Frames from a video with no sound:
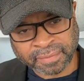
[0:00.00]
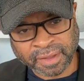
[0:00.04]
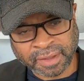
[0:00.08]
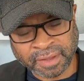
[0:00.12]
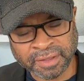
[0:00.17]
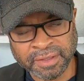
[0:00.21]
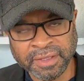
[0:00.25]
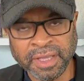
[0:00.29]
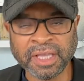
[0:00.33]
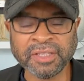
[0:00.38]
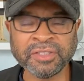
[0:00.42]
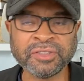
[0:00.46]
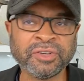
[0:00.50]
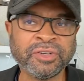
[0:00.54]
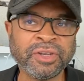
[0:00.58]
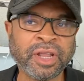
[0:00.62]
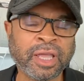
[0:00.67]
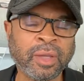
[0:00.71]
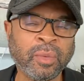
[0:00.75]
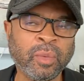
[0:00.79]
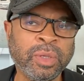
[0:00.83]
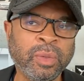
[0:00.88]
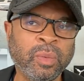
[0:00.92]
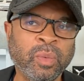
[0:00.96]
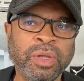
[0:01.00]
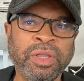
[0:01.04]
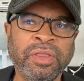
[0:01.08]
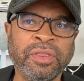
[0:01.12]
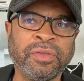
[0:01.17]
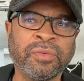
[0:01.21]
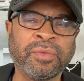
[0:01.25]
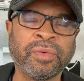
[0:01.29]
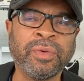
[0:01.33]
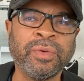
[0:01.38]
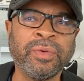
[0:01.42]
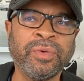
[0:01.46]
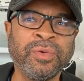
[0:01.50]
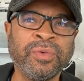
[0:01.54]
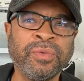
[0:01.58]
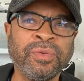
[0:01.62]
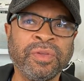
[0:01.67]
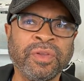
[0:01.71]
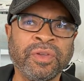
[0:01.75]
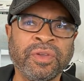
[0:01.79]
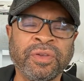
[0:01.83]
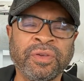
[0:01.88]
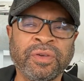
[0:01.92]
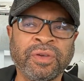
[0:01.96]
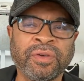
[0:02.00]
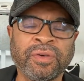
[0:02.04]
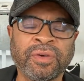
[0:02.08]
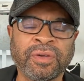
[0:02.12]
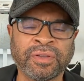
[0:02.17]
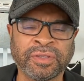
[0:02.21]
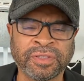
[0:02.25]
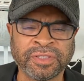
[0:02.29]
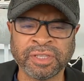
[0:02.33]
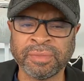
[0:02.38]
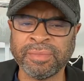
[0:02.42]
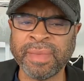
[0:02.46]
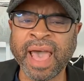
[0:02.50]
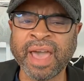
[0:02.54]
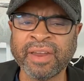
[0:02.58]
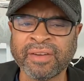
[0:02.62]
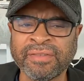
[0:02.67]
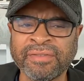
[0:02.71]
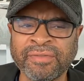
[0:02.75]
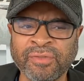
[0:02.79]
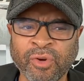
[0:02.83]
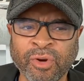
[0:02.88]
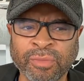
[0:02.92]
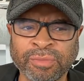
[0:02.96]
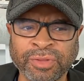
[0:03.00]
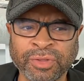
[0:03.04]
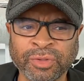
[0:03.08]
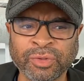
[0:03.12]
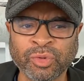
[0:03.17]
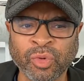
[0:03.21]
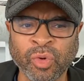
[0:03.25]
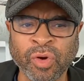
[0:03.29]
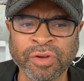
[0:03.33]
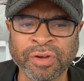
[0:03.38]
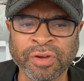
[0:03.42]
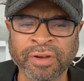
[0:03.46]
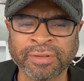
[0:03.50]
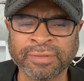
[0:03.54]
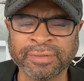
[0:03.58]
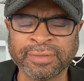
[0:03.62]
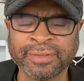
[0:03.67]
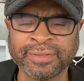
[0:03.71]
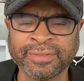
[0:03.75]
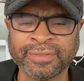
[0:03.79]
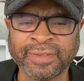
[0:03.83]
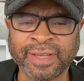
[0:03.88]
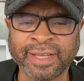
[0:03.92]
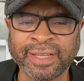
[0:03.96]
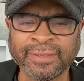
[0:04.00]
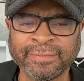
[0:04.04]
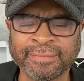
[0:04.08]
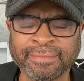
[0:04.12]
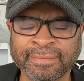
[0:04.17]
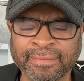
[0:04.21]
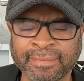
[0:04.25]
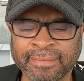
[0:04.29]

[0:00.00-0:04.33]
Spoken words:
Yesterday we went through somatoform disorder, right?